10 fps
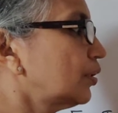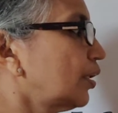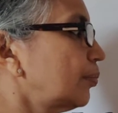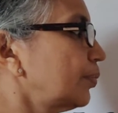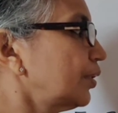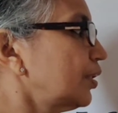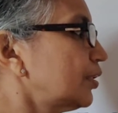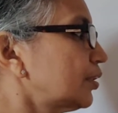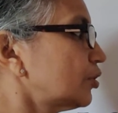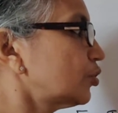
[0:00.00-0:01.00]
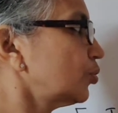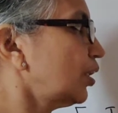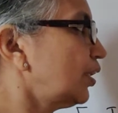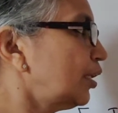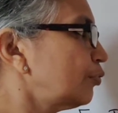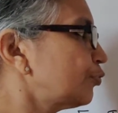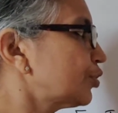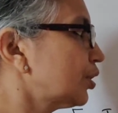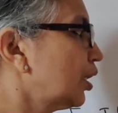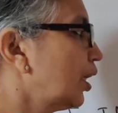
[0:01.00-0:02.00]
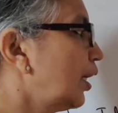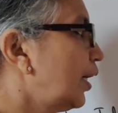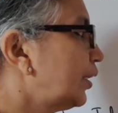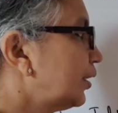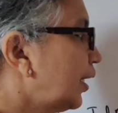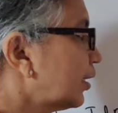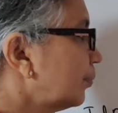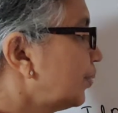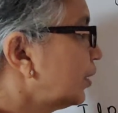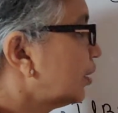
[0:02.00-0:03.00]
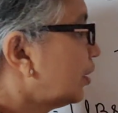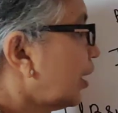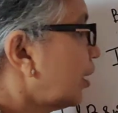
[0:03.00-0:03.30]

the thumb is to the left and that will be the